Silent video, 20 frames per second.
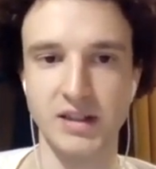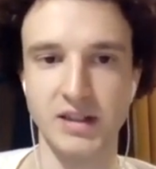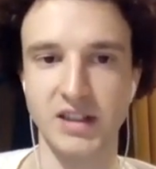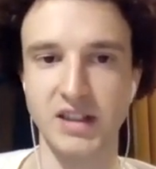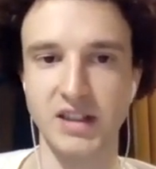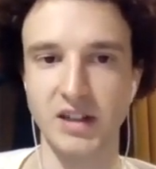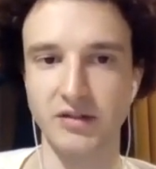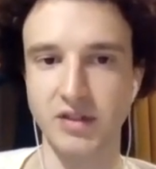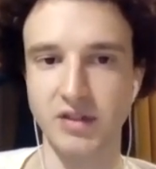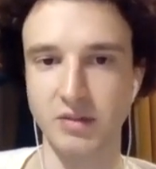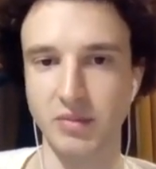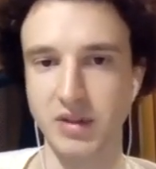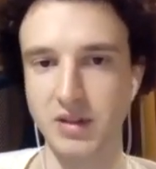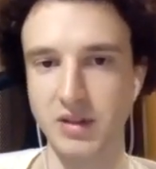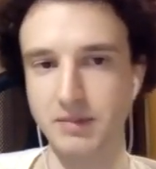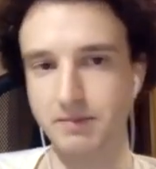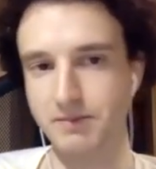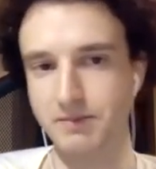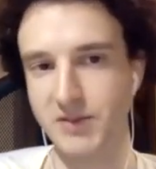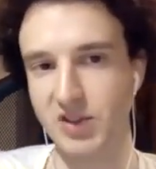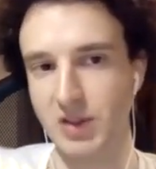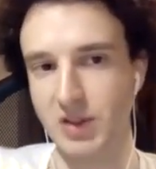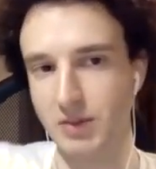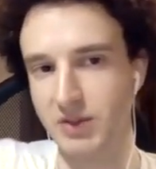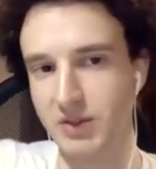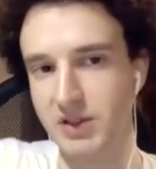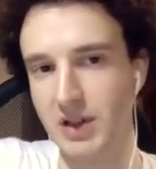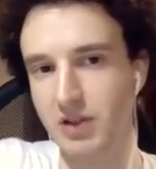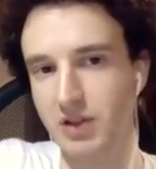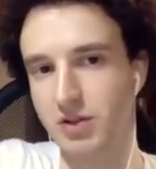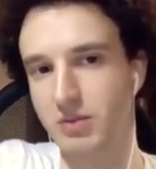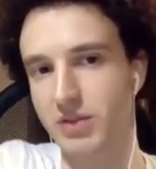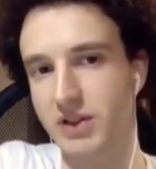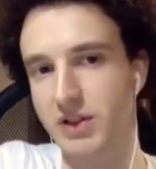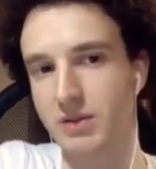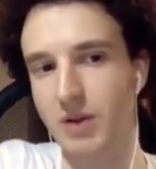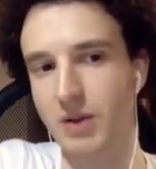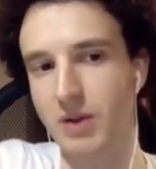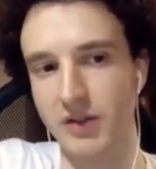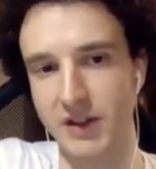TFNP. So let me tell you a
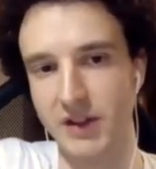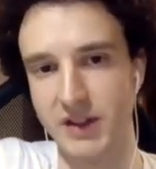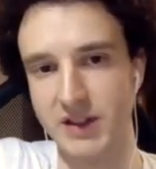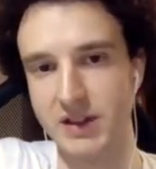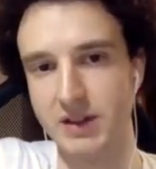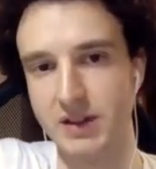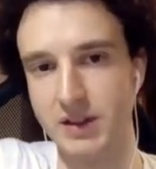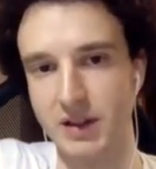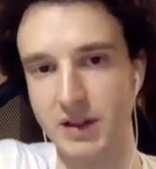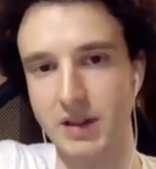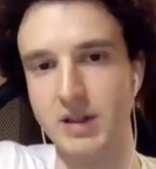bit about this.